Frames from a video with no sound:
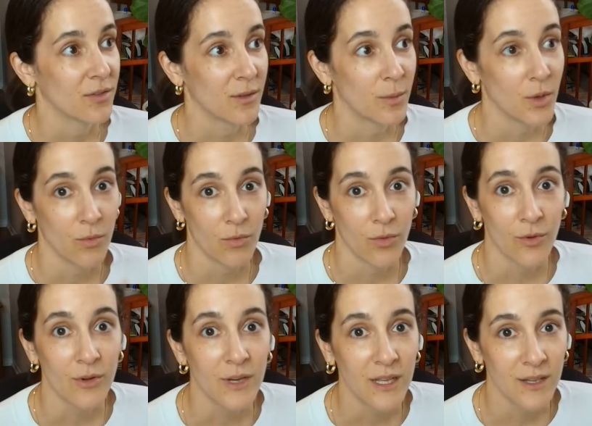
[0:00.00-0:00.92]
About
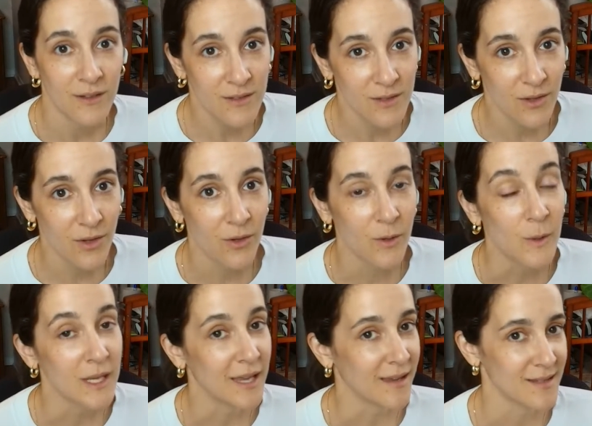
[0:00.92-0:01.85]
30 years
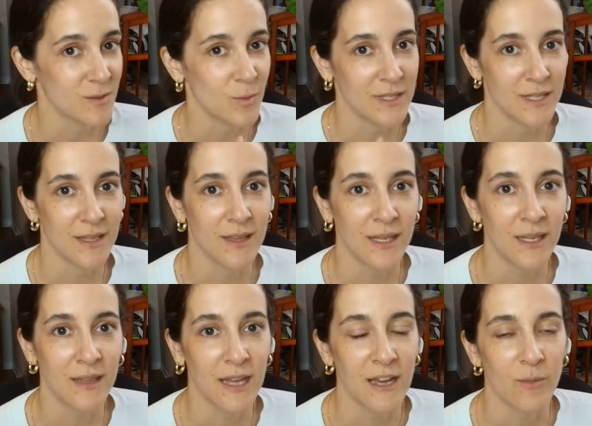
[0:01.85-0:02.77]
ago, yes, we did
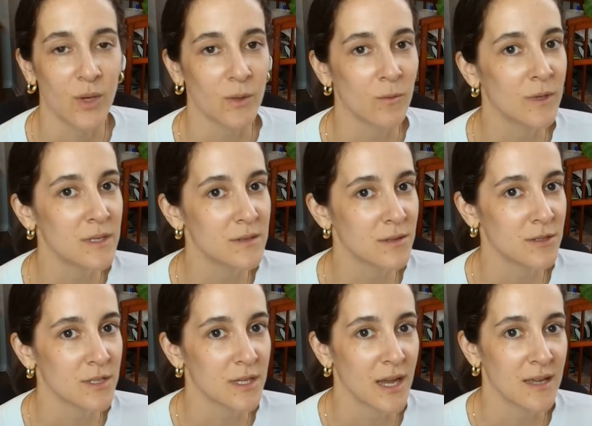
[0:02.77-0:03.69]
think that, but
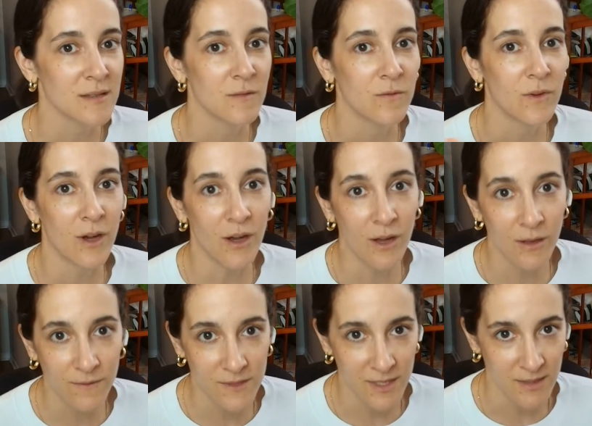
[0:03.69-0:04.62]
research has
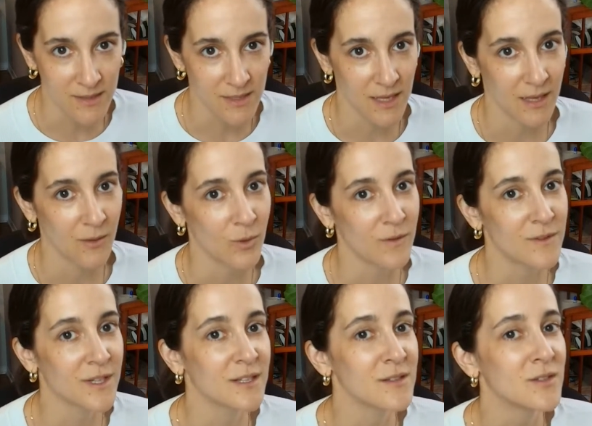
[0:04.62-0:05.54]
evolved since then. We've
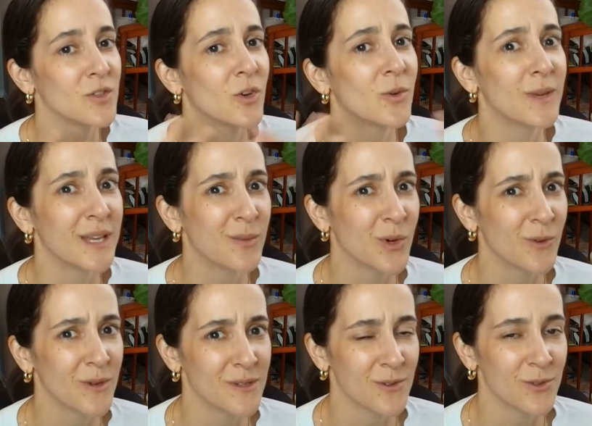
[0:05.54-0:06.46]
done so many
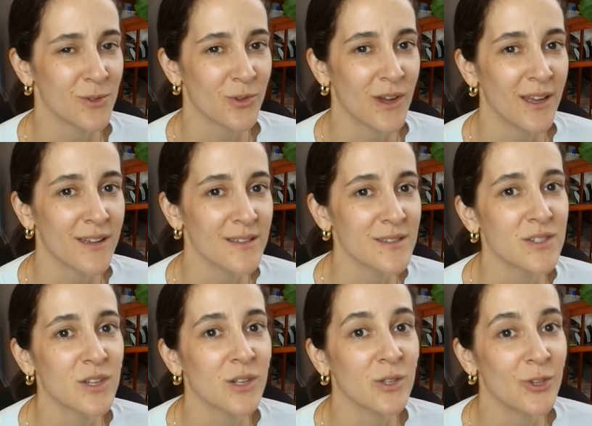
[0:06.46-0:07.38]
more research
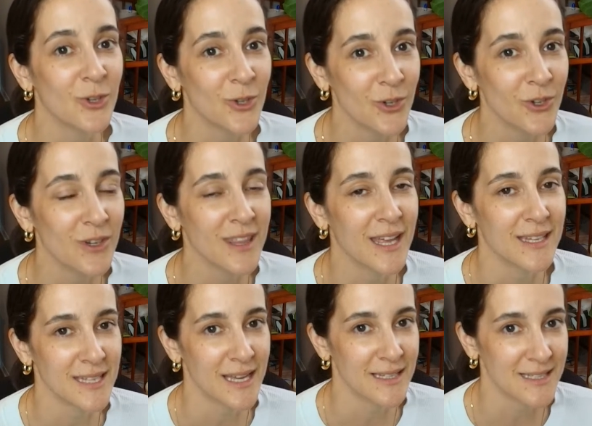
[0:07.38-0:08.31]
trials to learn
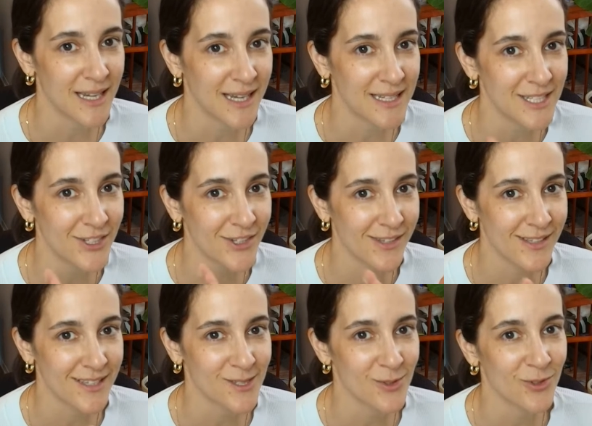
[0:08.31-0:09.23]
that that dietary
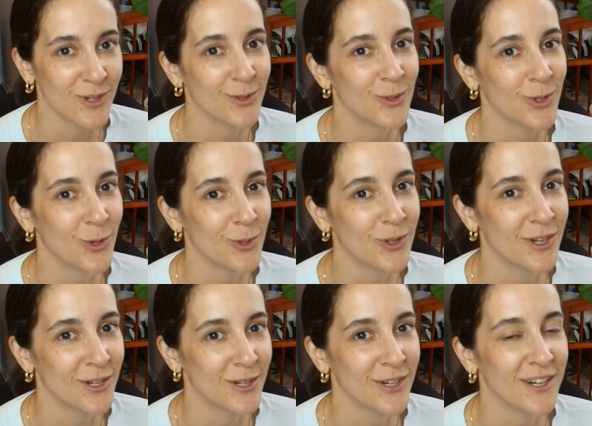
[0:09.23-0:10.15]
cholesterol no
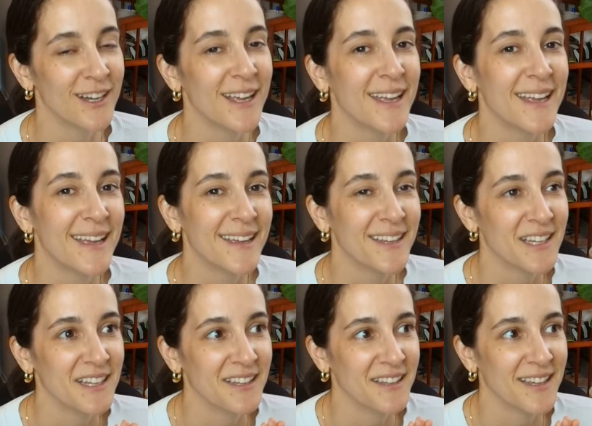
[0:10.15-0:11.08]
longer
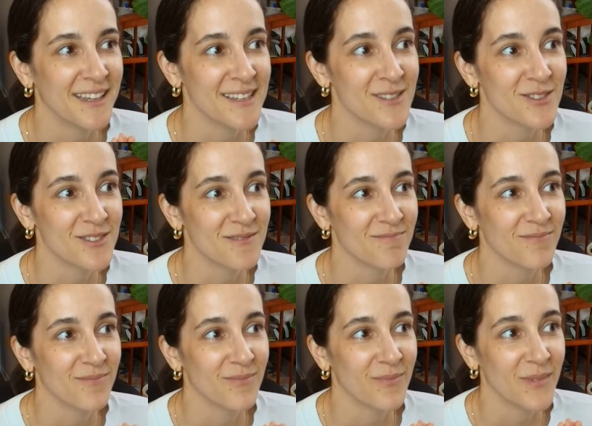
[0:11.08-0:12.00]
is
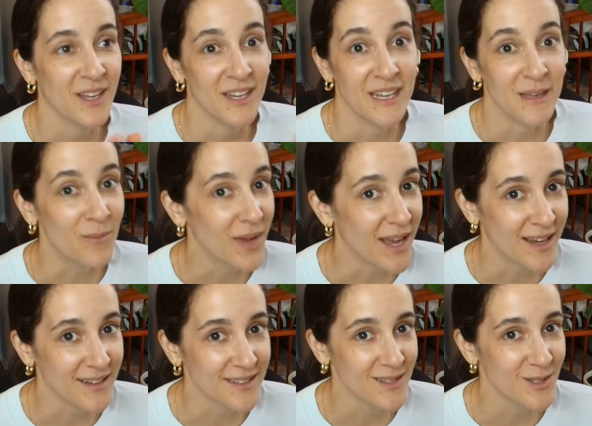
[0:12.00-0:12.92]
an
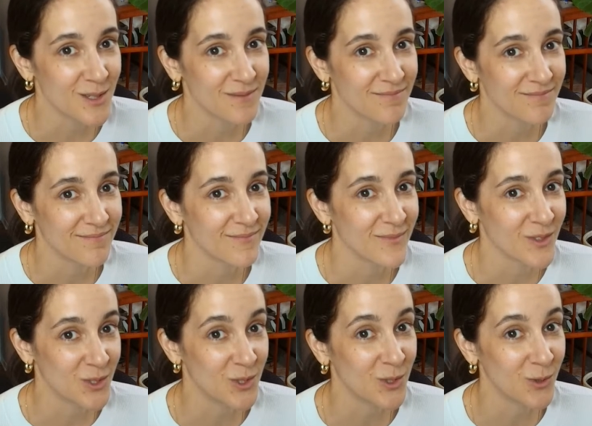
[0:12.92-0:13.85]
impact
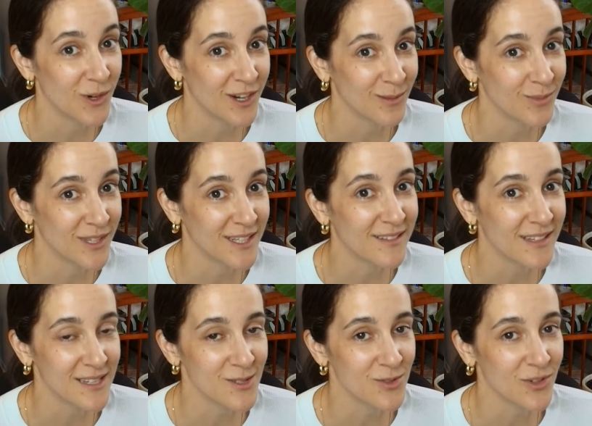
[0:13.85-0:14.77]
to our blood
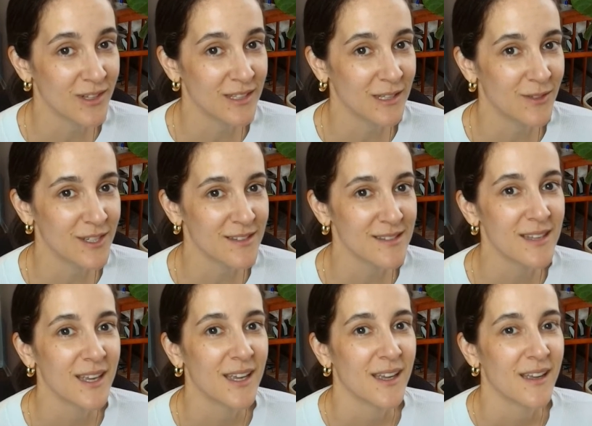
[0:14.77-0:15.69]
cholesterol levels.